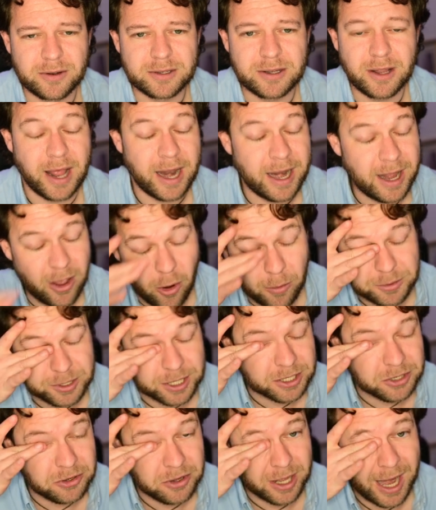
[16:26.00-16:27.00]
any
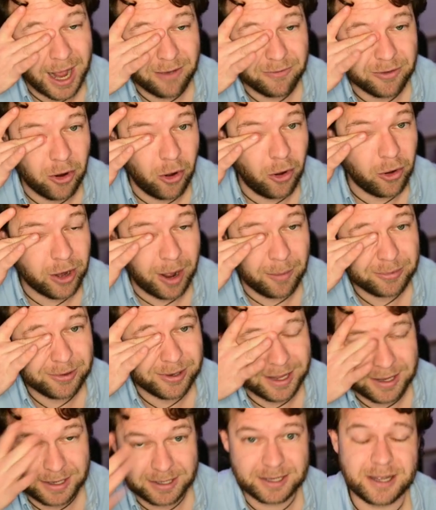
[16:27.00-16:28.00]
object you can have an
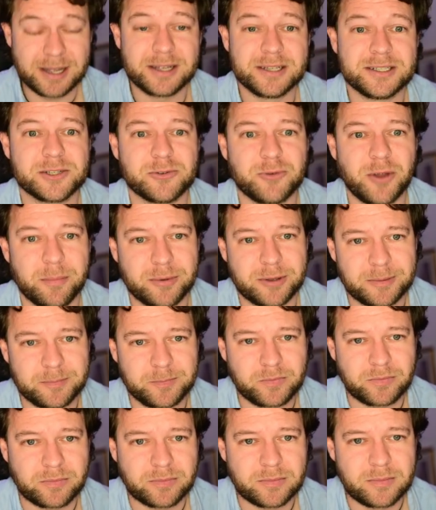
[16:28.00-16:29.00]
onUpdate script,
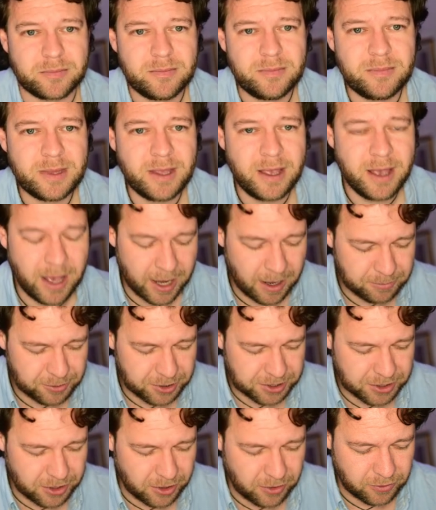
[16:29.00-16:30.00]
and I'm
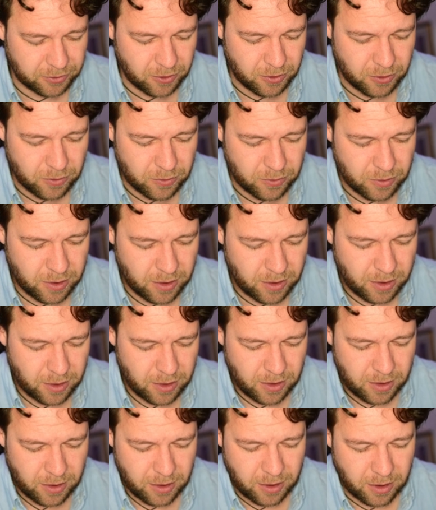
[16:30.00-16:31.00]
just going to do
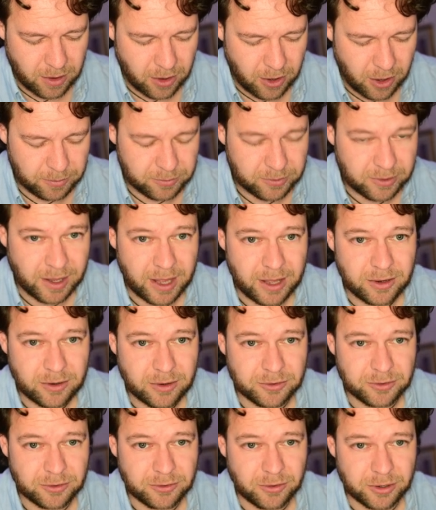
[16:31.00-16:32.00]
an update
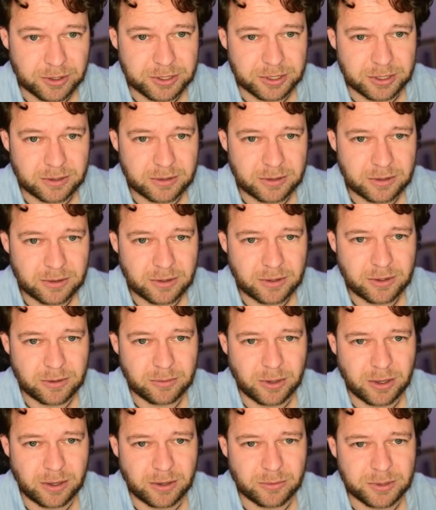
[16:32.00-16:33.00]
construction
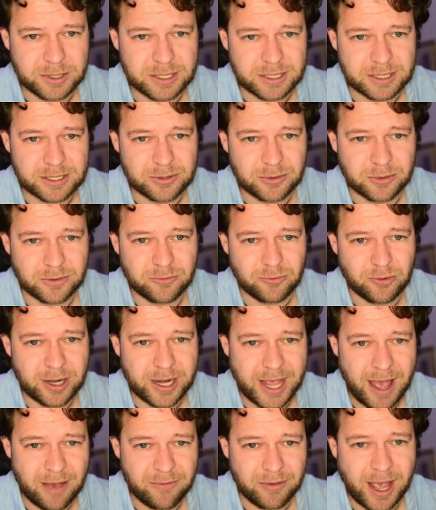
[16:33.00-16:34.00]
command, which is a sort of
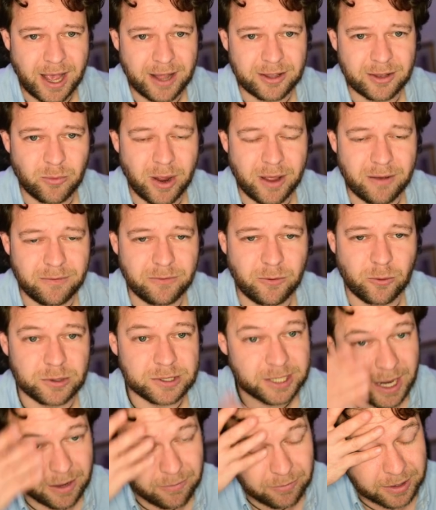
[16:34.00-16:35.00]
really heavy-handed way of
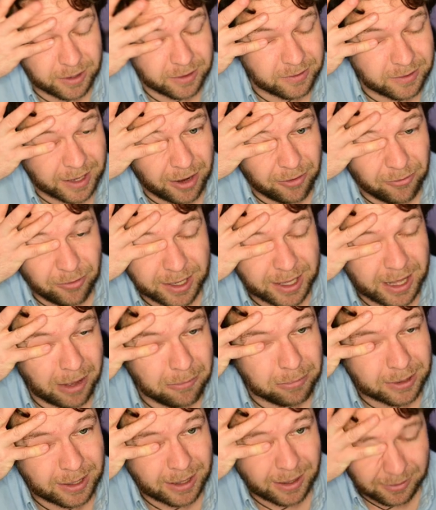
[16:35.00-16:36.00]
forcing everything to get
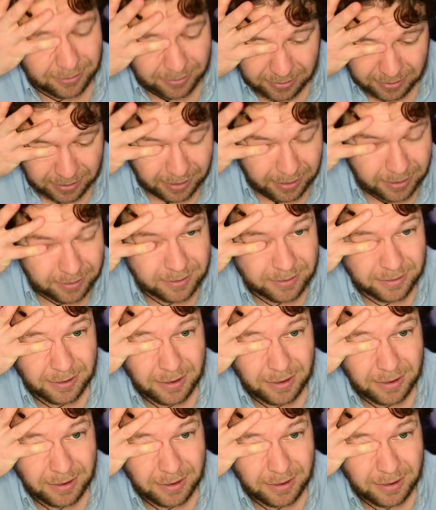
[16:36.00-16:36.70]
recalculated.